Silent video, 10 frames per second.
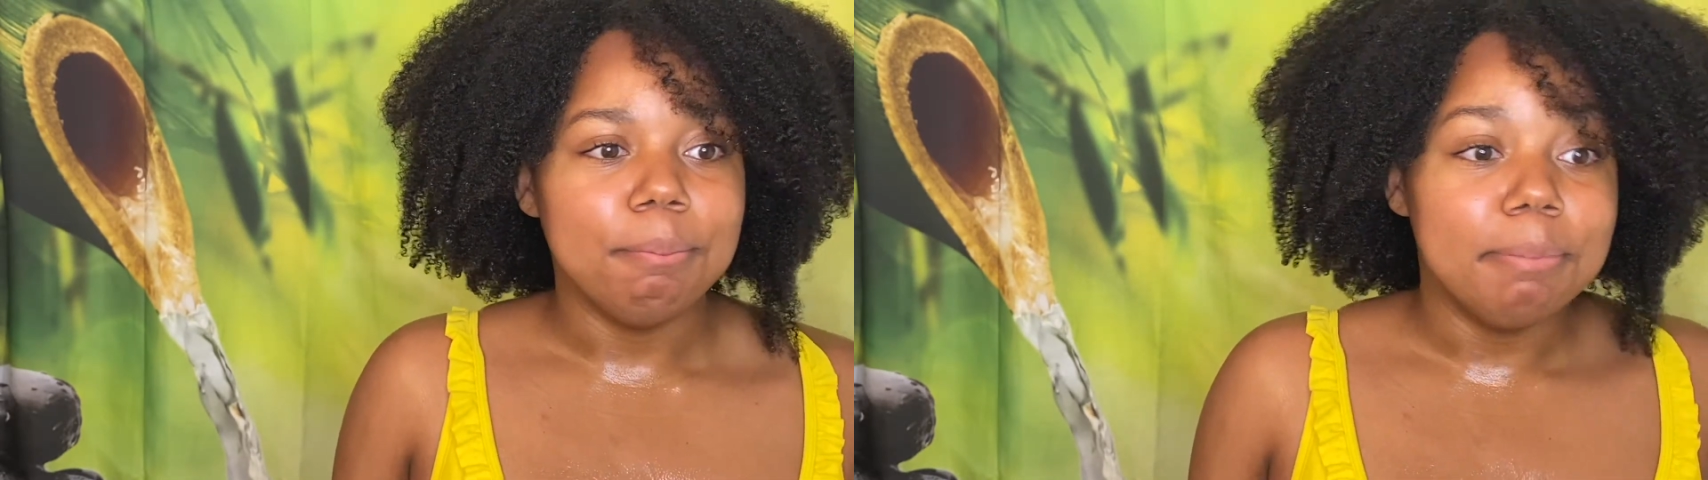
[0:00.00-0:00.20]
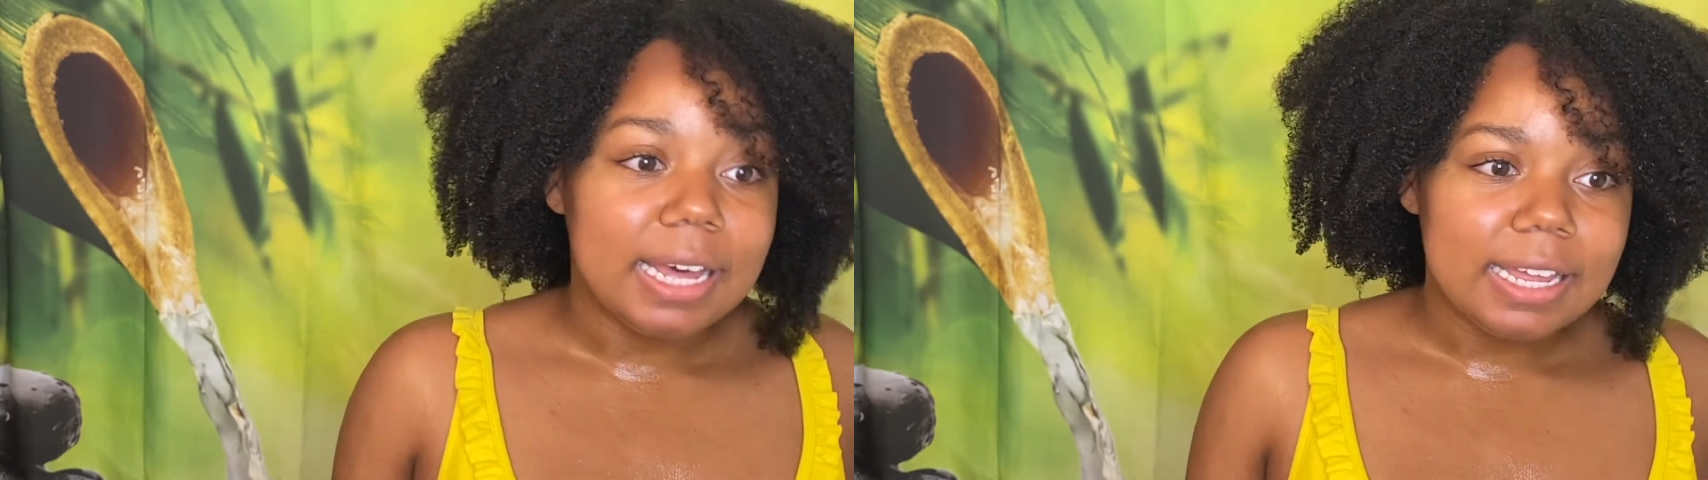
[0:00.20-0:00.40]

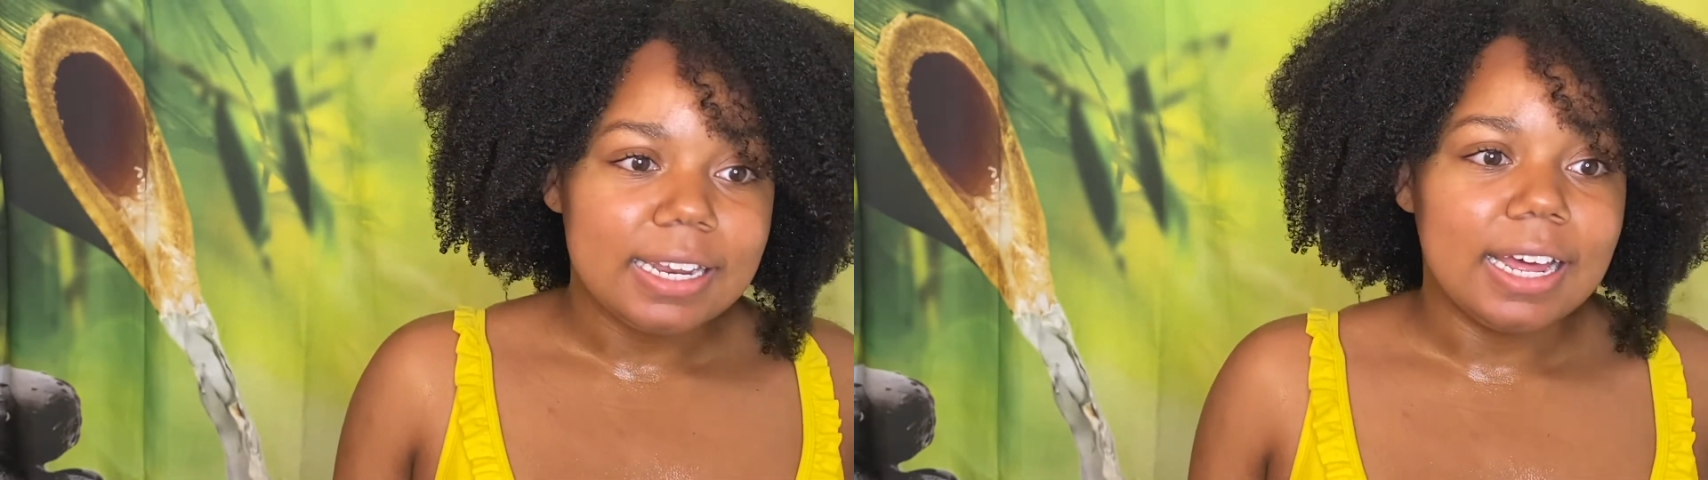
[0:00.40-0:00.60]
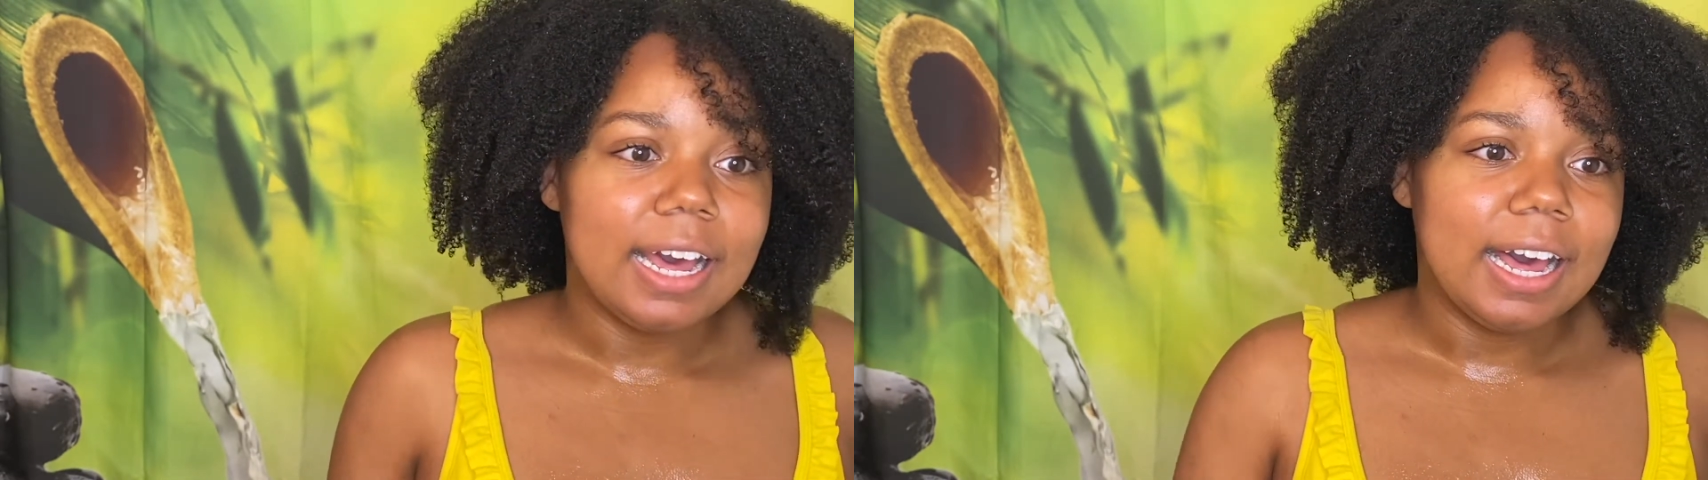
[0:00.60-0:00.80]

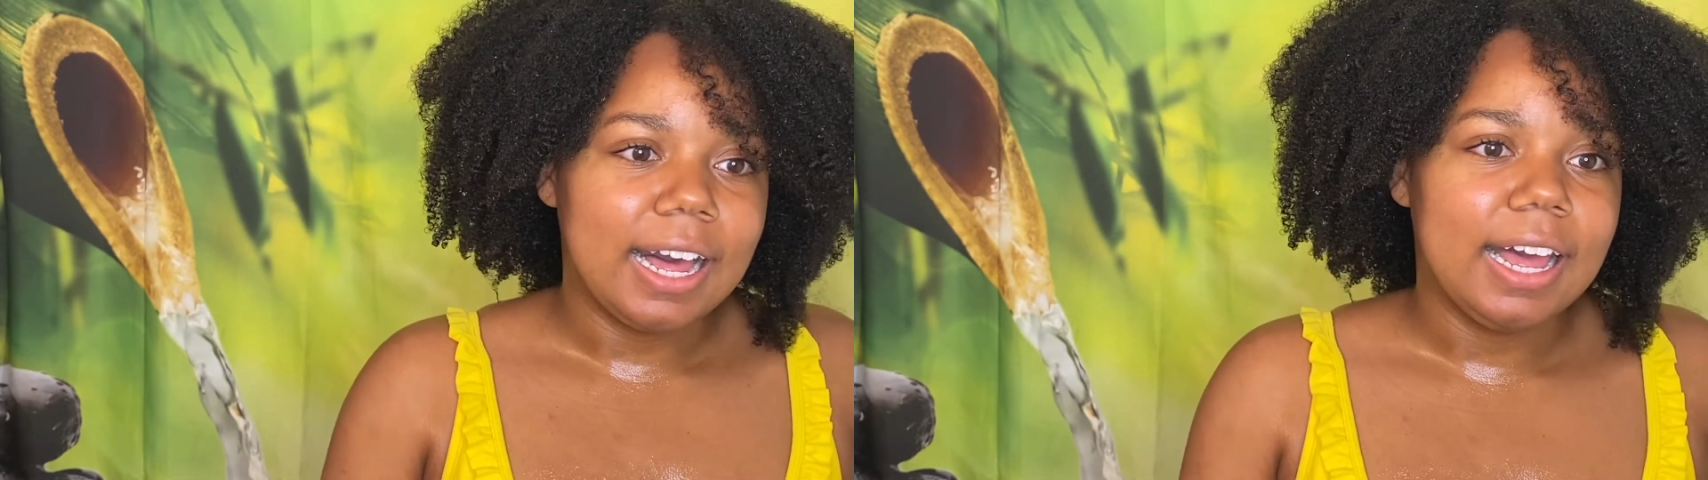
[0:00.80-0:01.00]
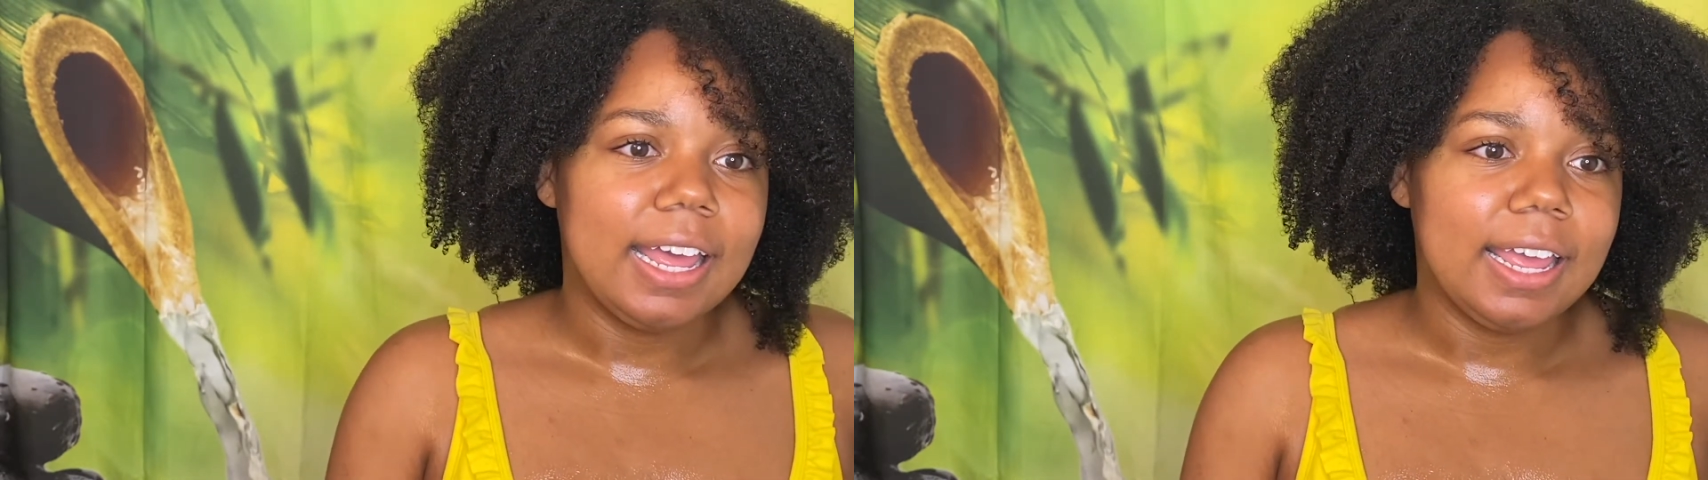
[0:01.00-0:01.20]
but
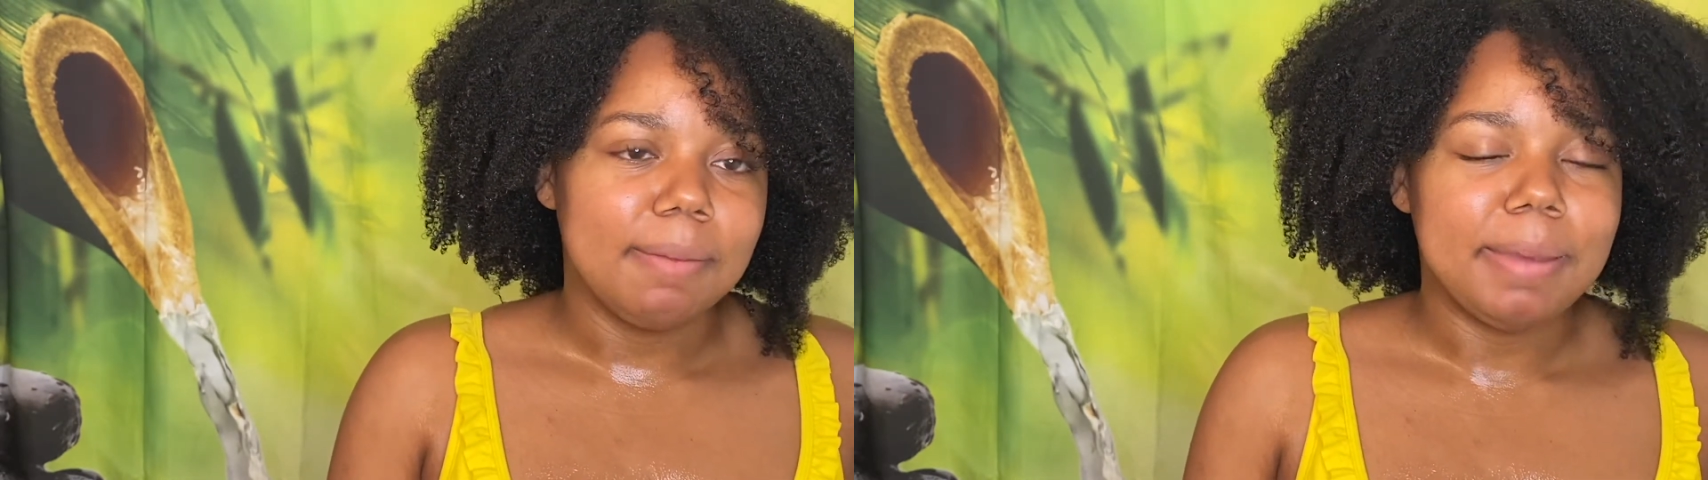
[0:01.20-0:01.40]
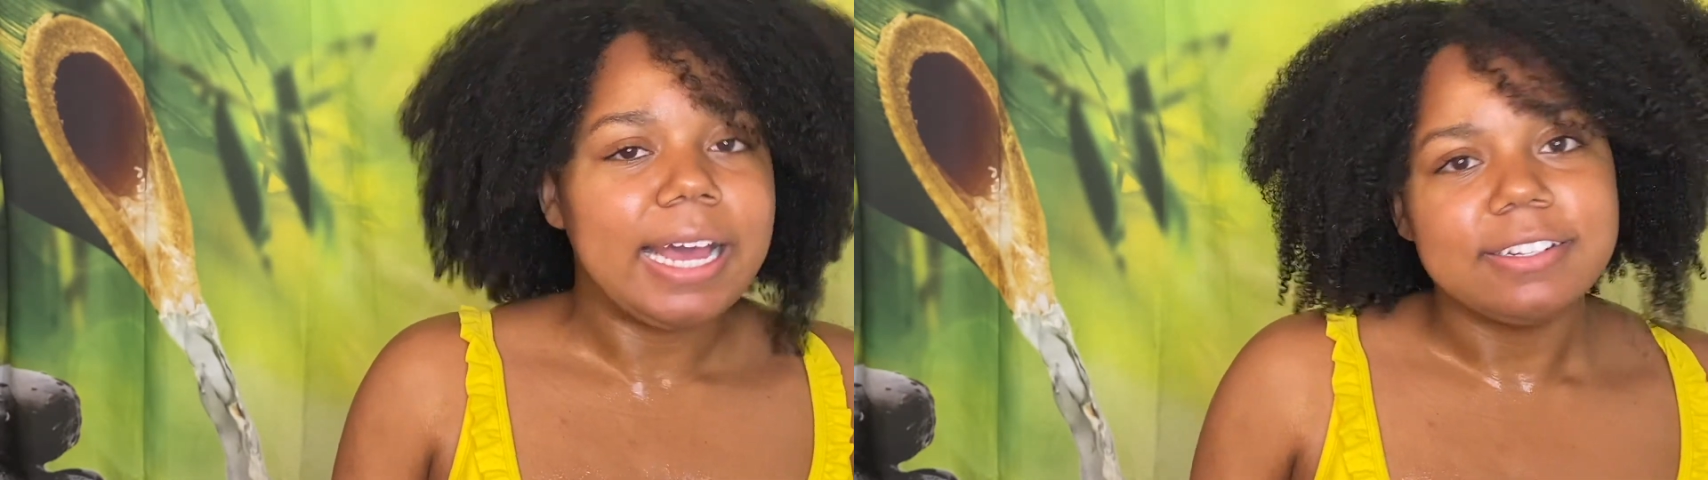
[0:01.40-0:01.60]
I
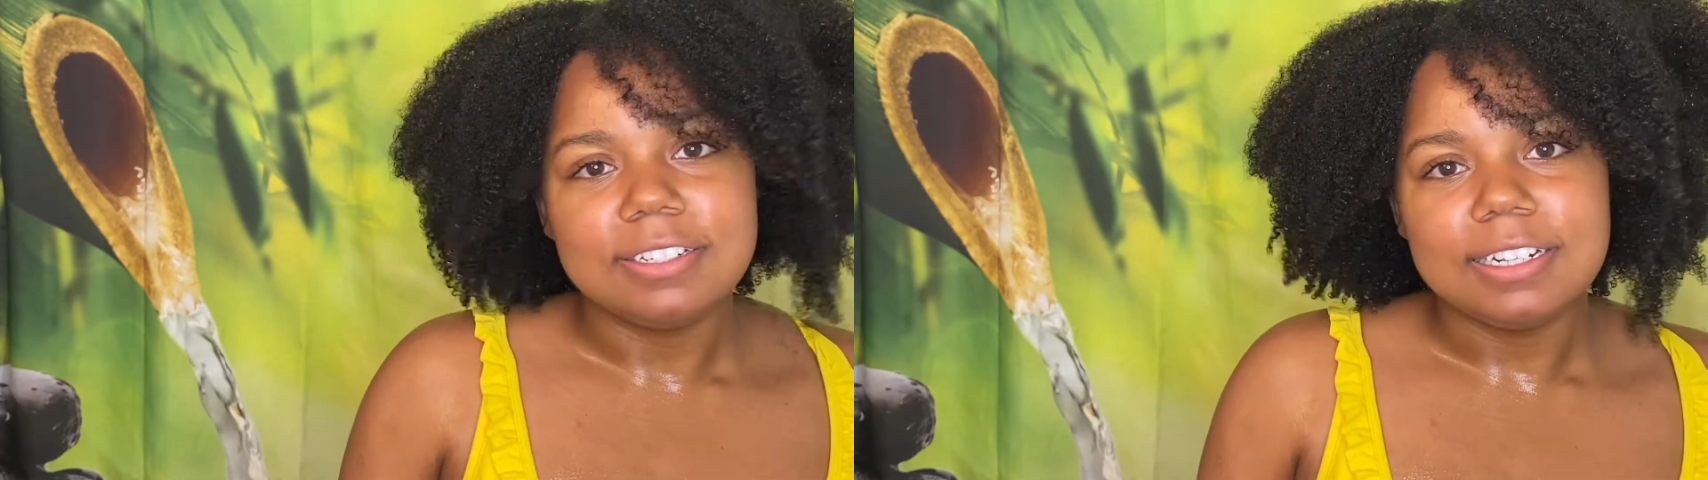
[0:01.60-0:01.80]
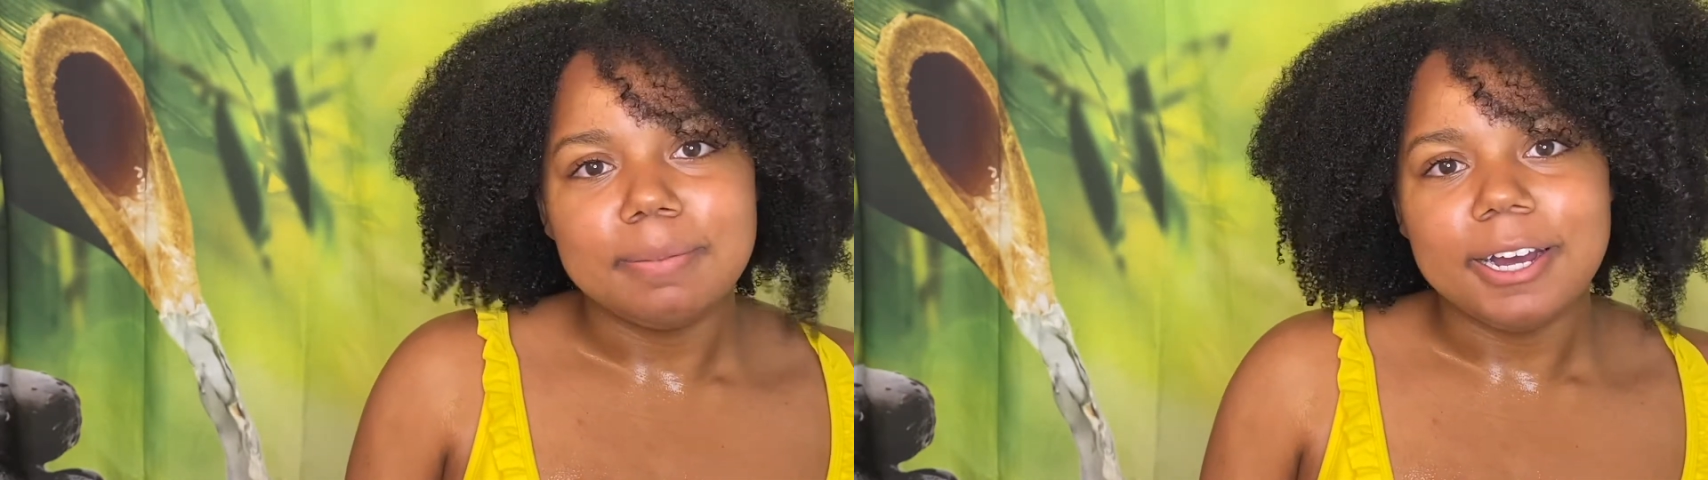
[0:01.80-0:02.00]
am
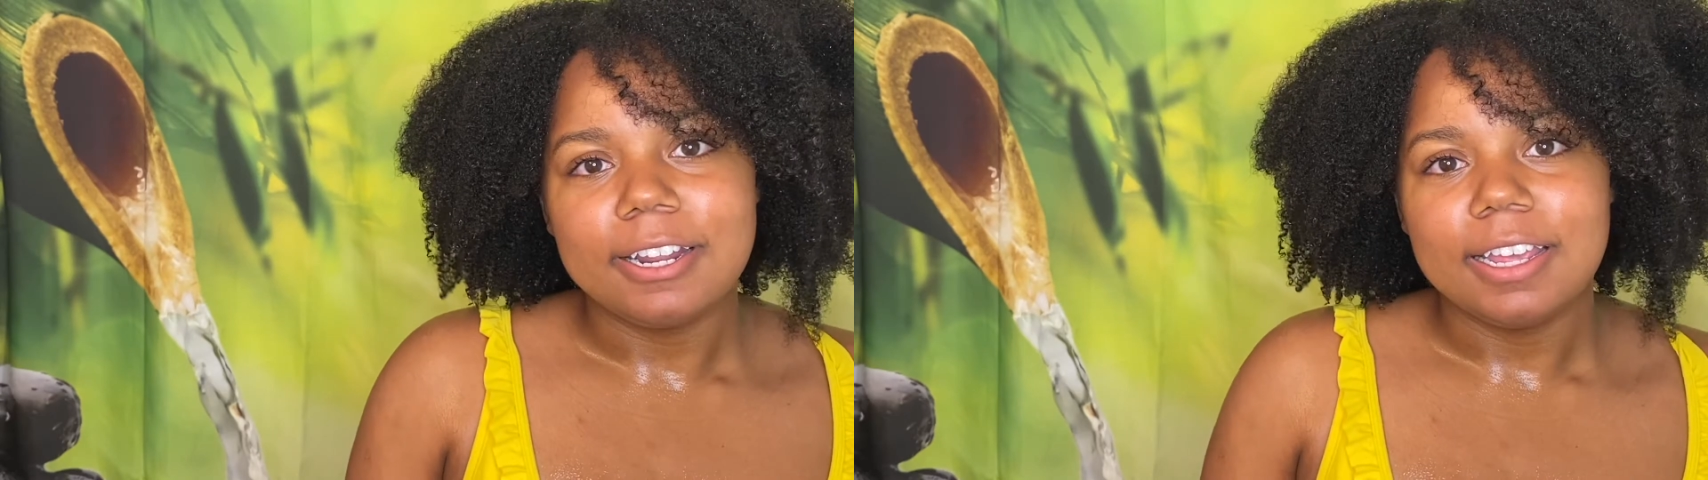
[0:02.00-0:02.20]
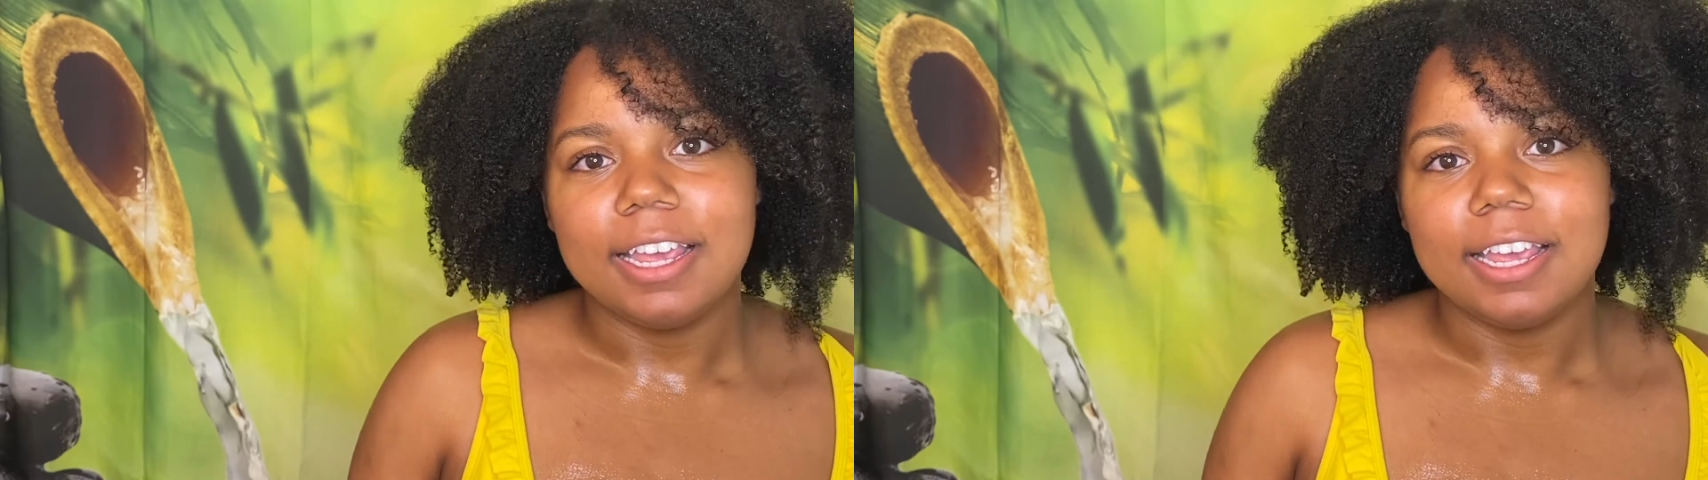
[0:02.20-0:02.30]
passionate about it